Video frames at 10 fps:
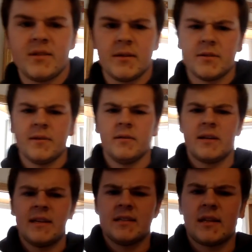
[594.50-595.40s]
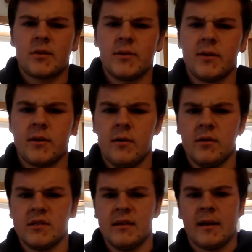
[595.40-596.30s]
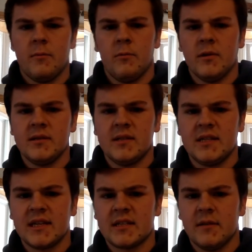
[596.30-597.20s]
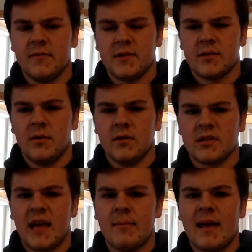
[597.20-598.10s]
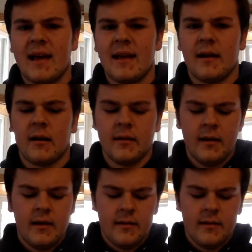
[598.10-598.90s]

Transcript: Especially when you look, he has like 300 goals, and like one sixth of his goals came that year.